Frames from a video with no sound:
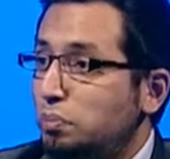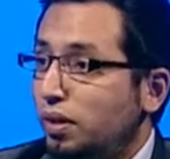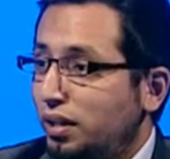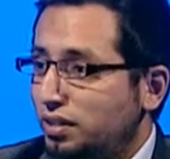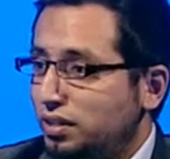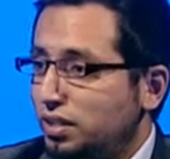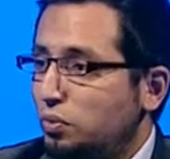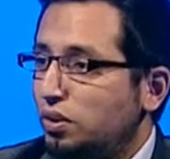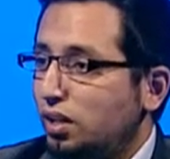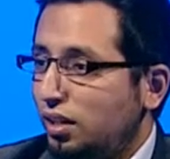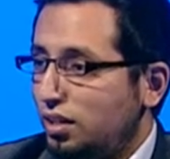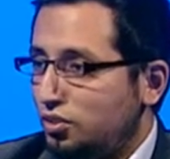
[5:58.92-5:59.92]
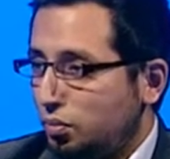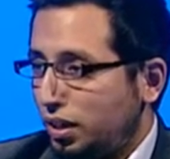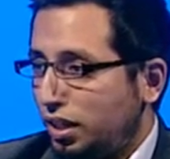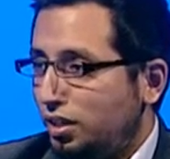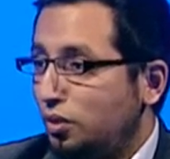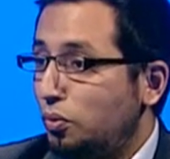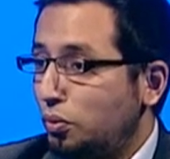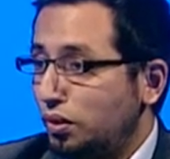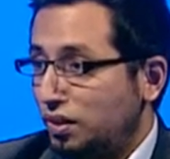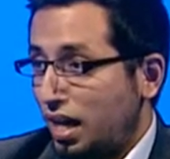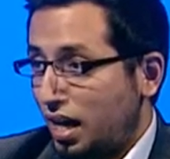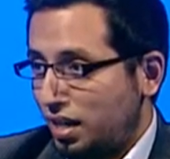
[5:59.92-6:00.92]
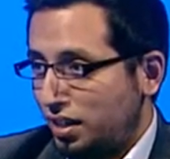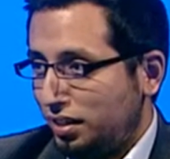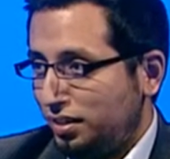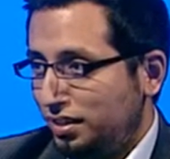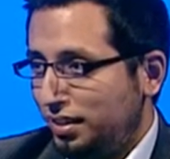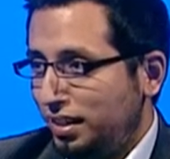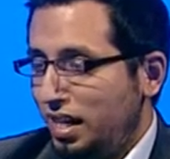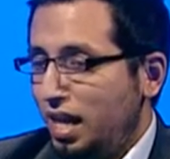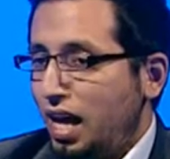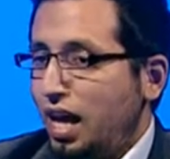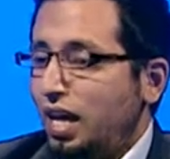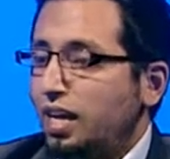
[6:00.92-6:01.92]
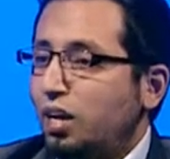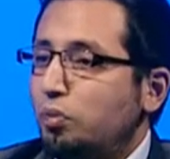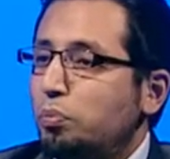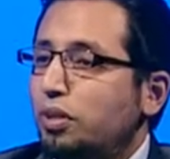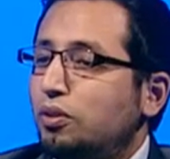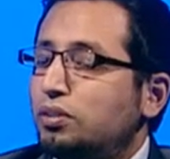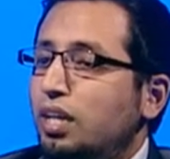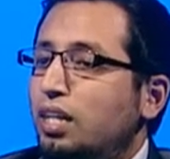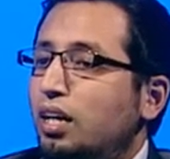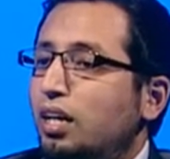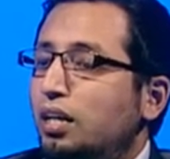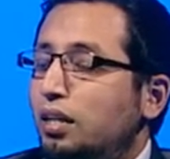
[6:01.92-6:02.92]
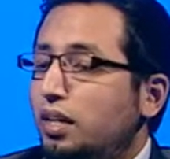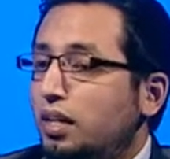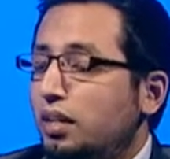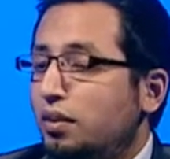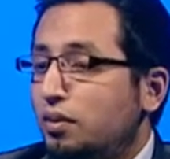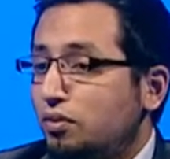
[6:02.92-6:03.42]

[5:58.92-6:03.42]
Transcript: partner with Allah subhanahu wa ta'ala. Now, because in our the